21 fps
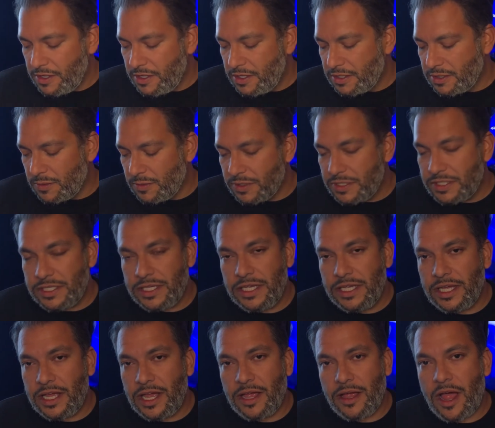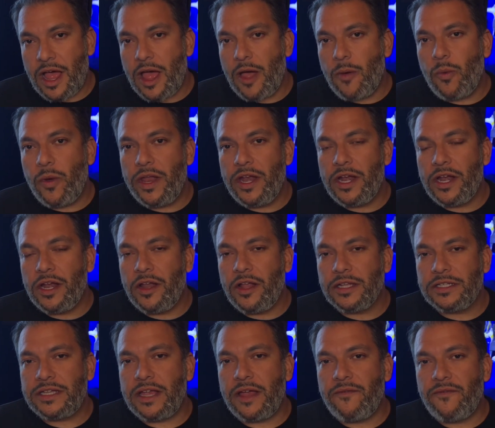So we'll see. I waited a long
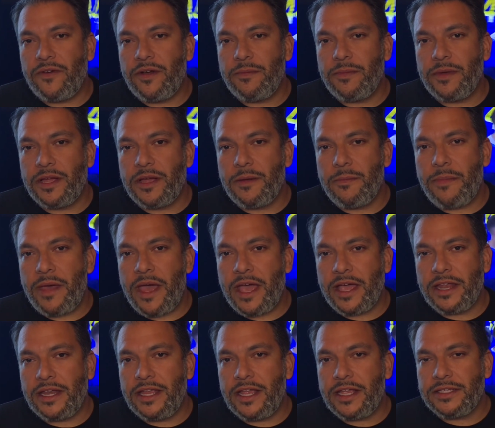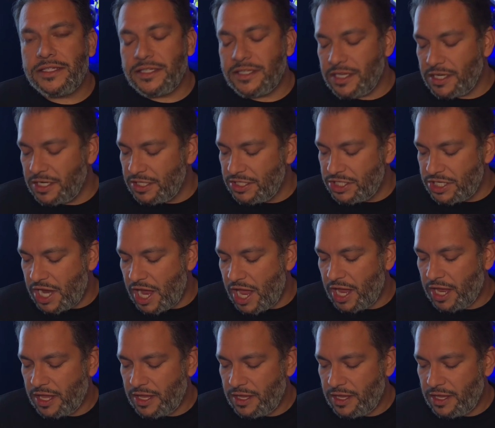time for him to come back, and he hasn't done jack.